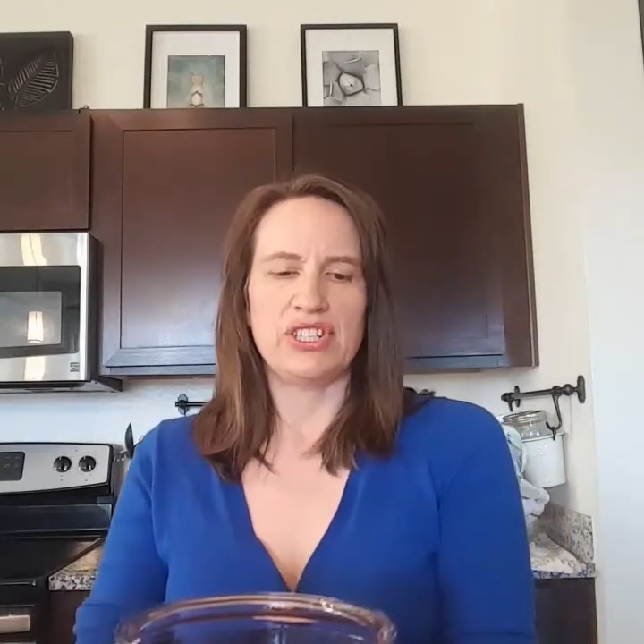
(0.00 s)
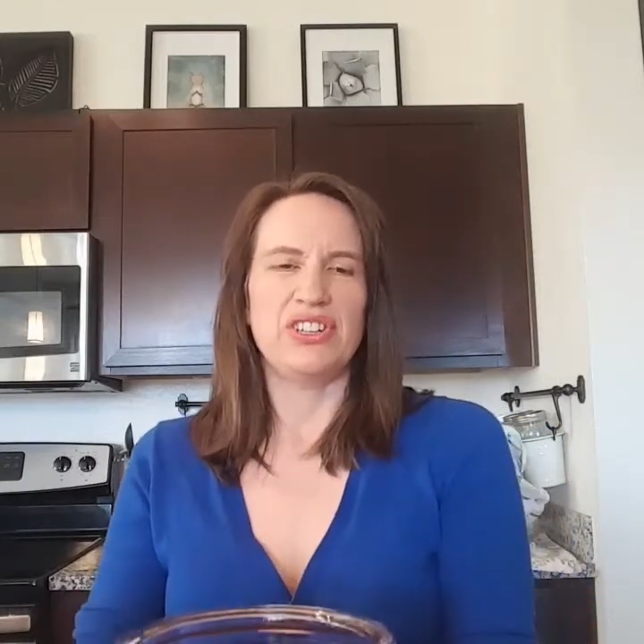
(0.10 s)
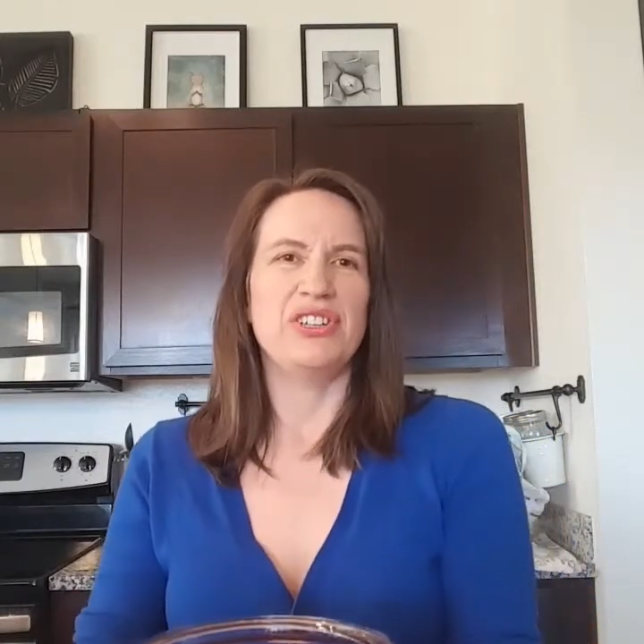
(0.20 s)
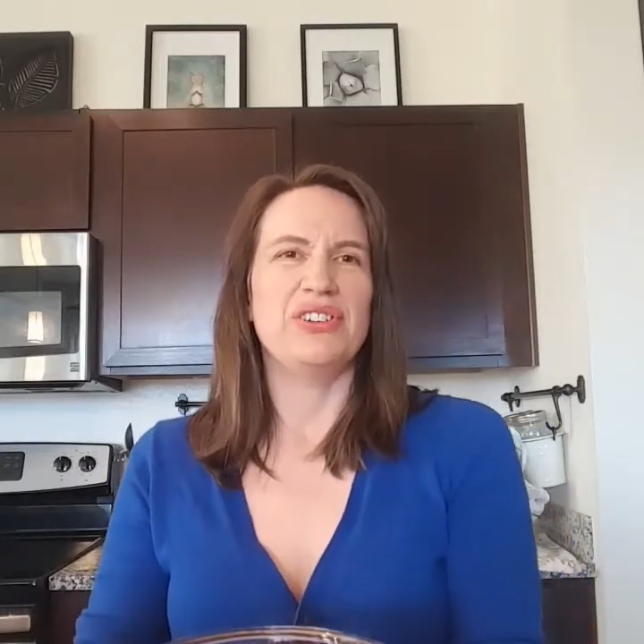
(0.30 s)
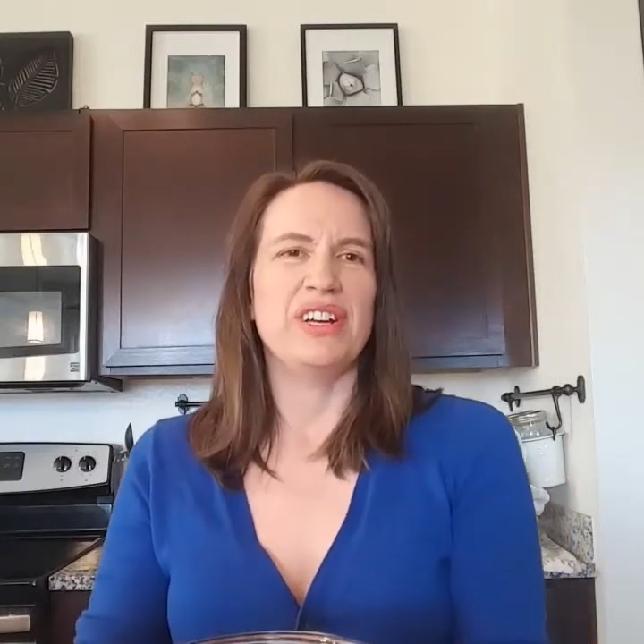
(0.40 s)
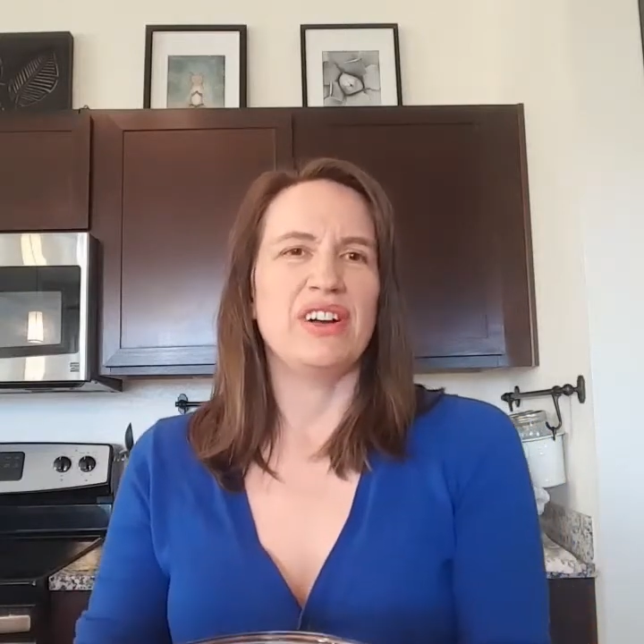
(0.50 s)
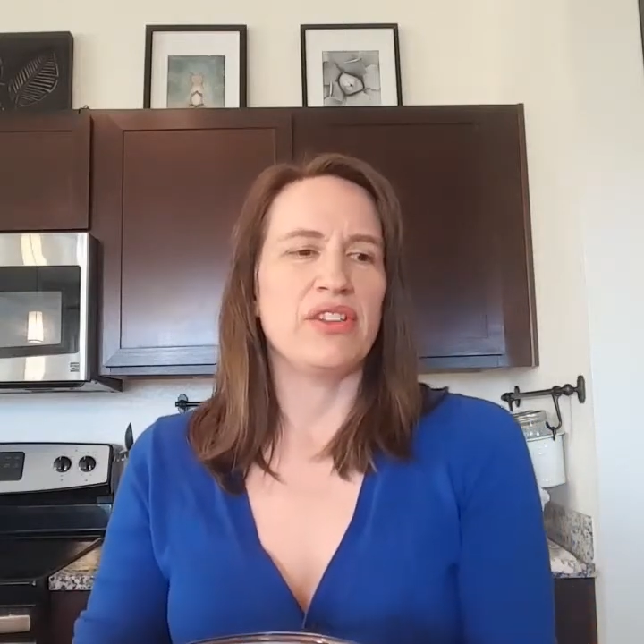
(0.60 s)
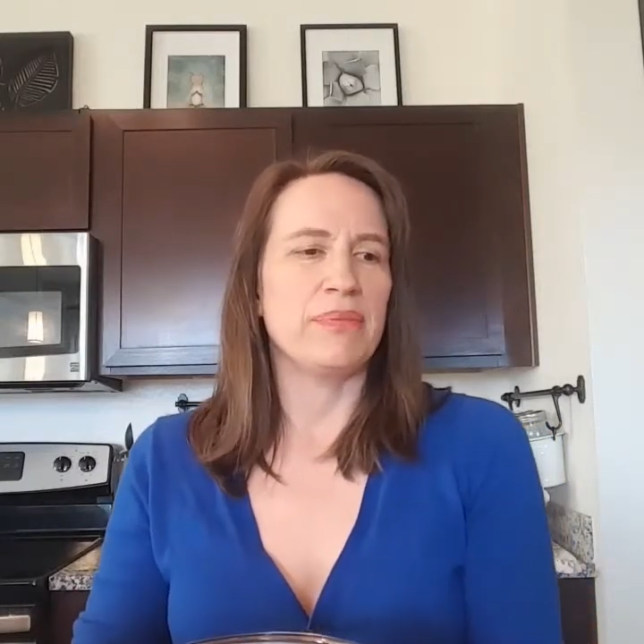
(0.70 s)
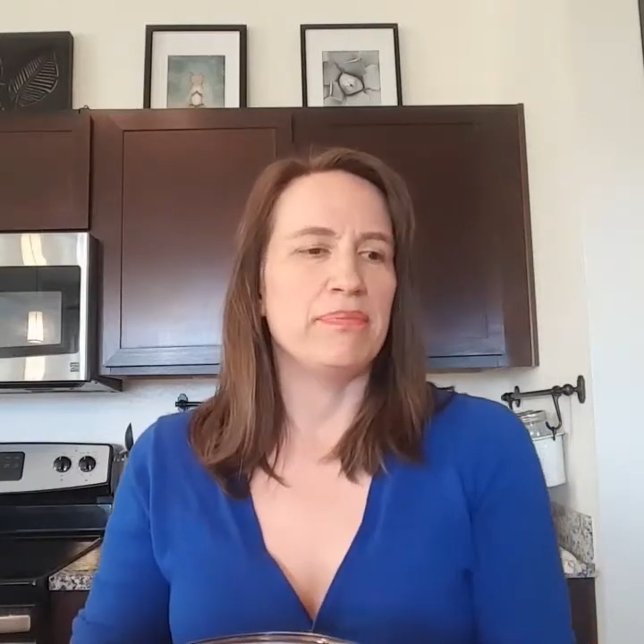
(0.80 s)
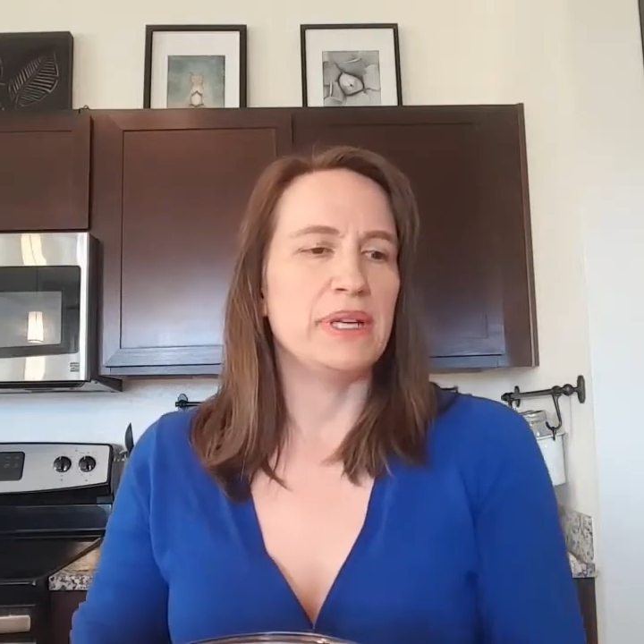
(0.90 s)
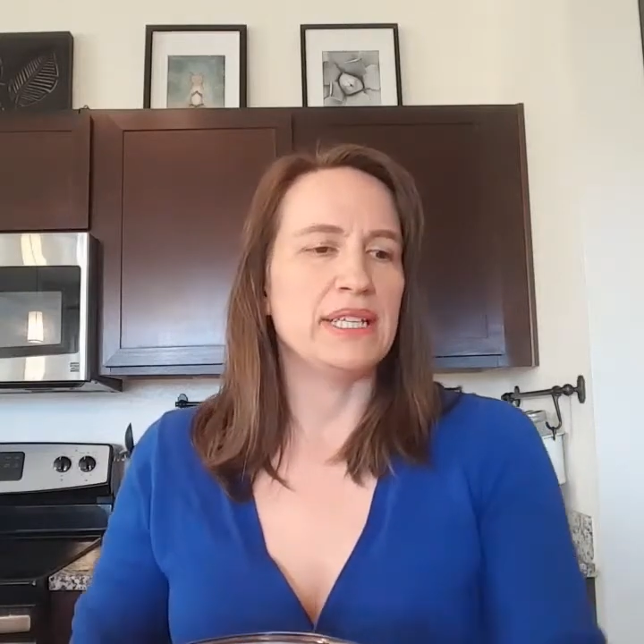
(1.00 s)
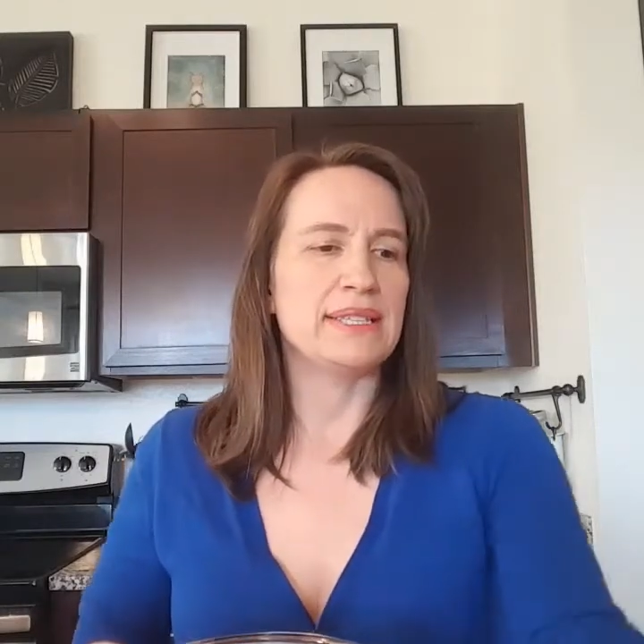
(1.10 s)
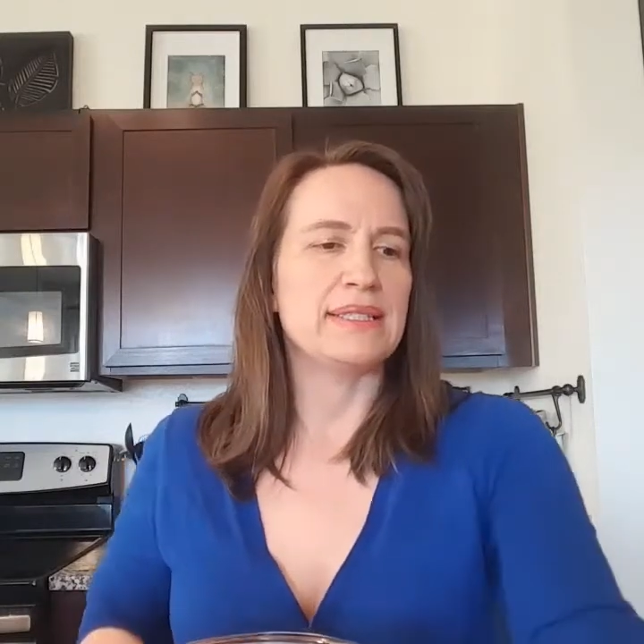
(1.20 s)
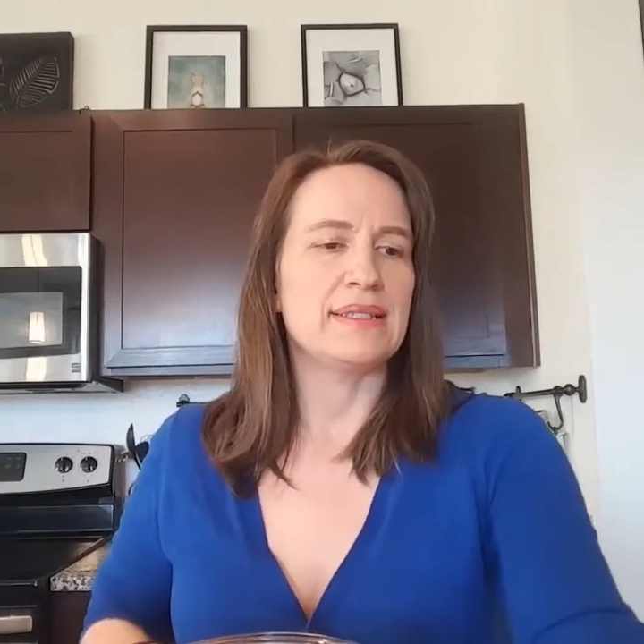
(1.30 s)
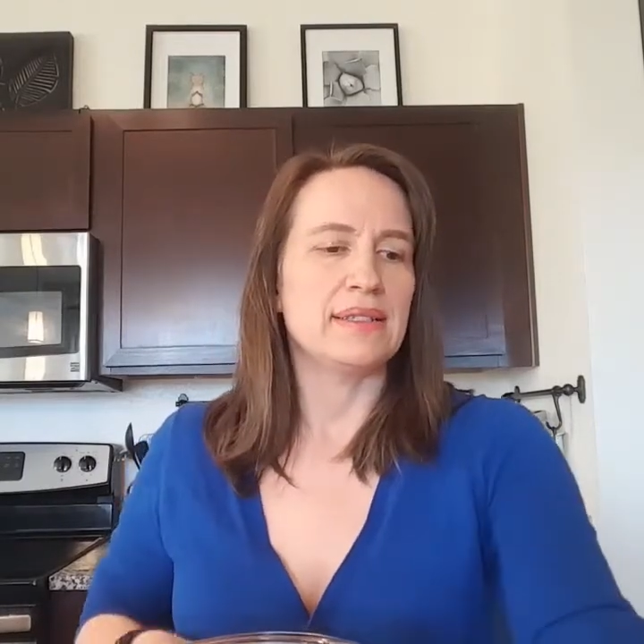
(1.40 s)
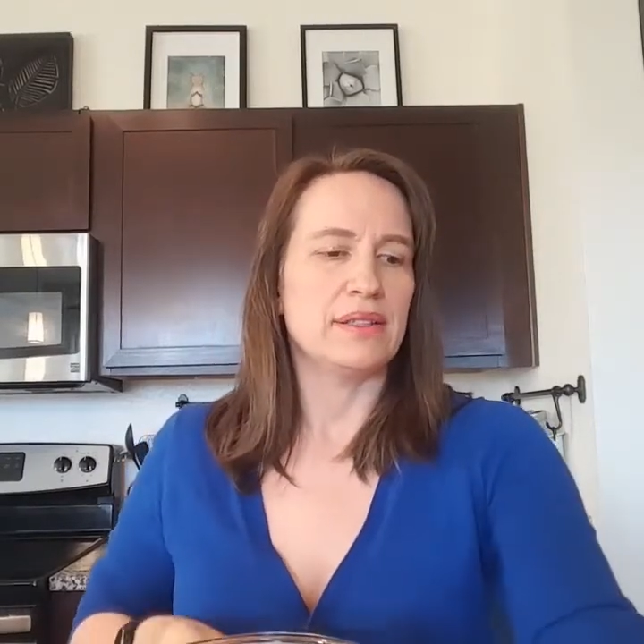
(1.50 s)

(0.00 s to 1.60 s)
sure you get all the bits,